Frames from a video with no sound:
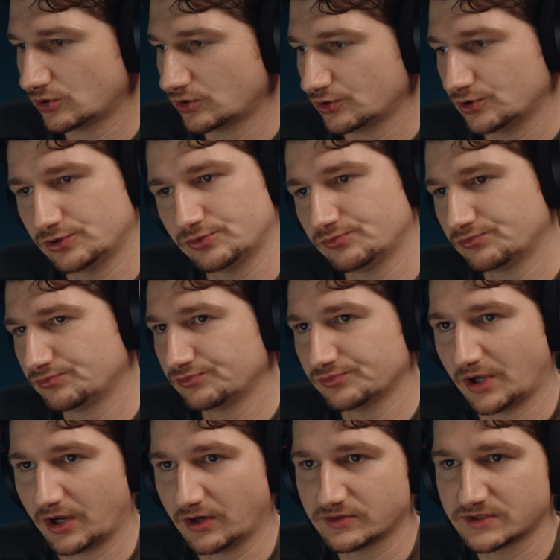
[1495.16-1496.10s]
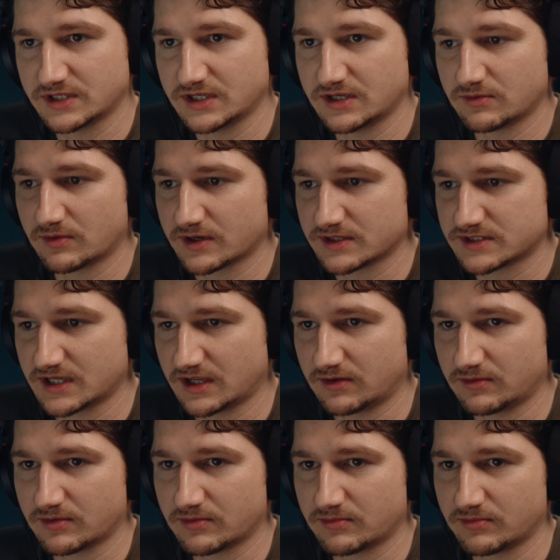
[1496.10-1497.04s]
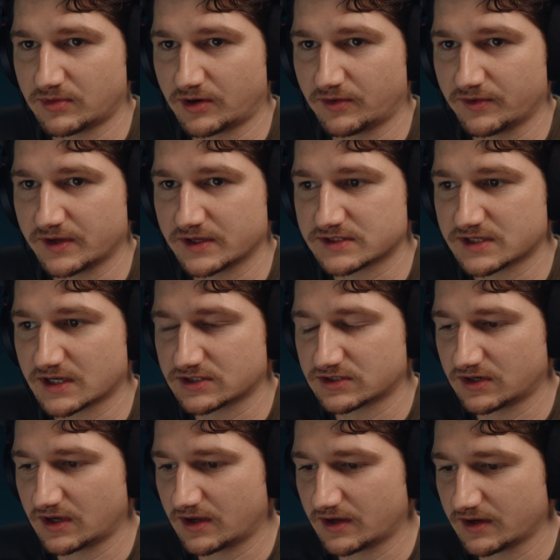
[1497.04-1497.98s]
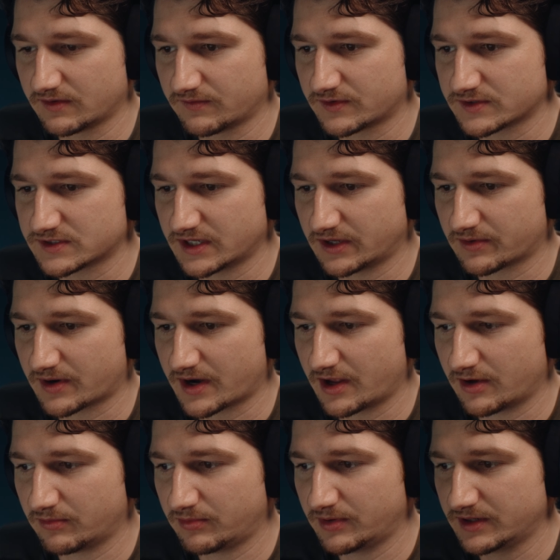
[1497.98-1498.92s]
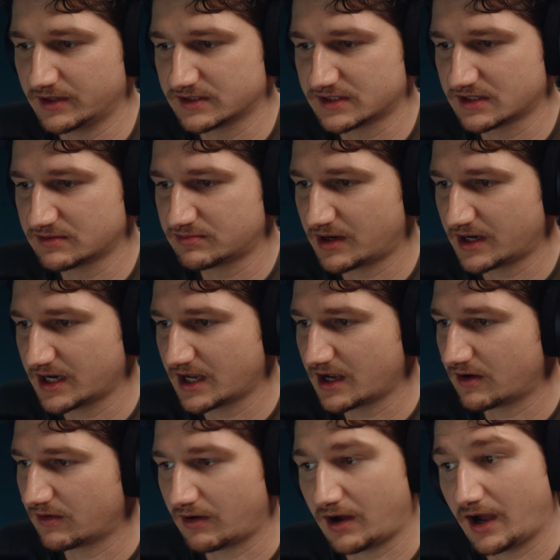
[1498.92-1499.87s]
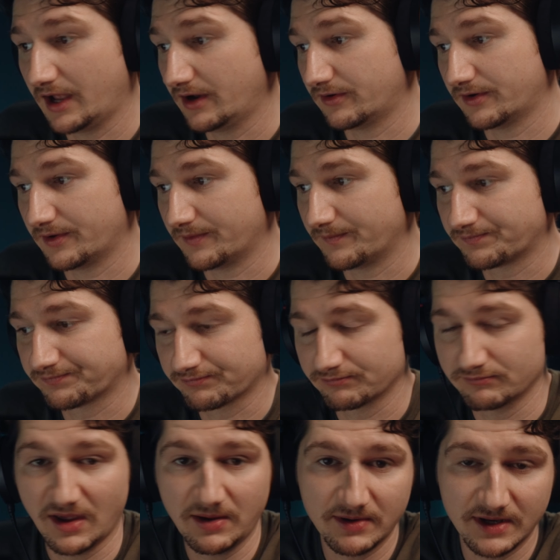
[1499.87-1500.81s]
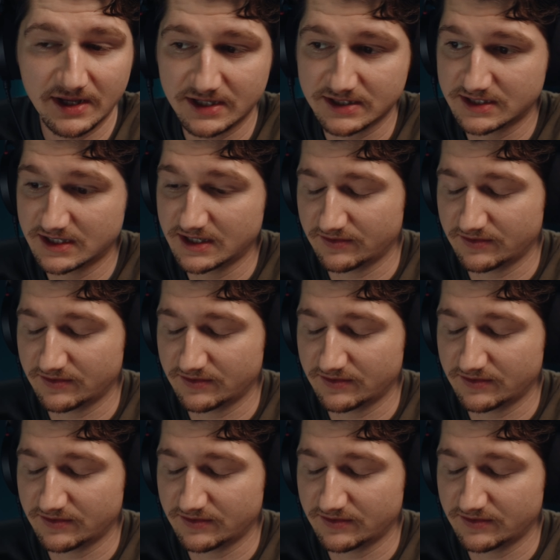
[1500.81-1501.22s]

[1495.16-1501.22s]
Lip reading: Oh, I don't see it anywhere to sell, or I don't think it's actually for sale right now, but it says buy now. I don't know. Maybe it is.